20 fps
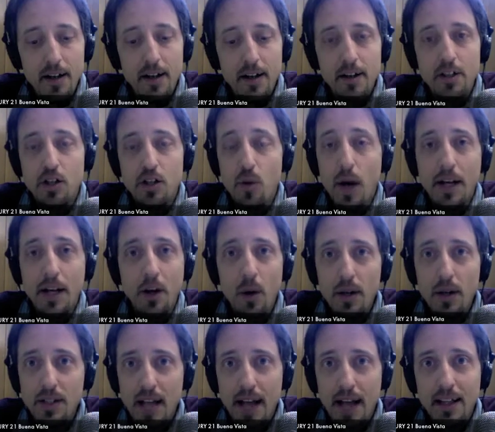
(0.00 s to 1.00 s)
Do I know
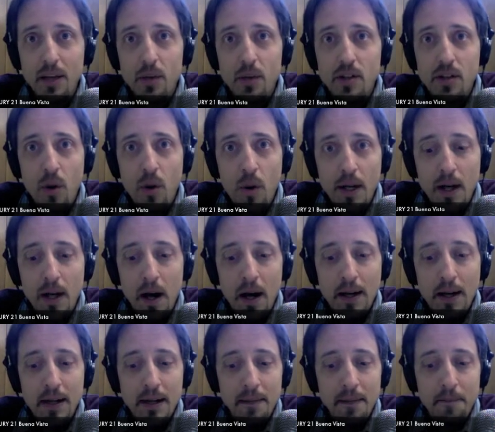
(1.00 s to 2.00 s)
exactly what's going
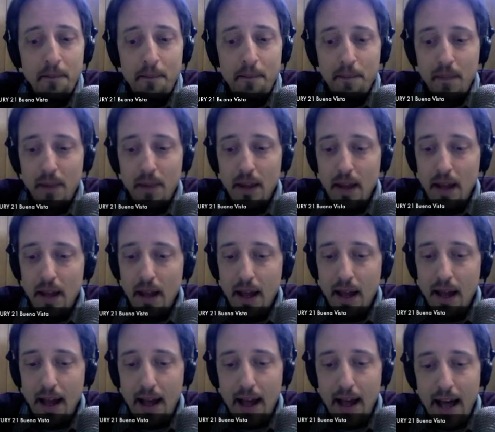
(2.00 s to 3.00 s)
on?
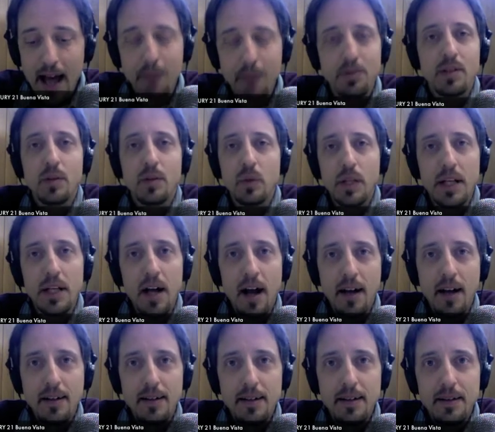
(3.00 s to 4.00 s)
Absolutely
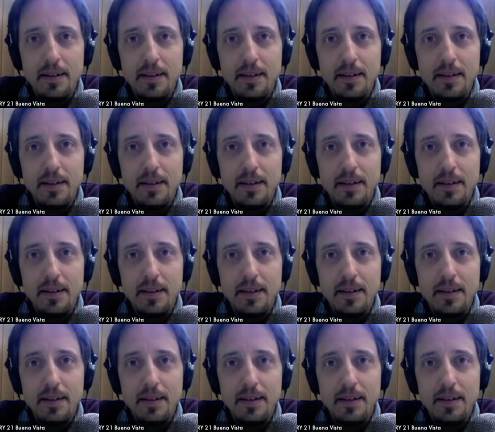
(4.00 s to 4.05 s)
not.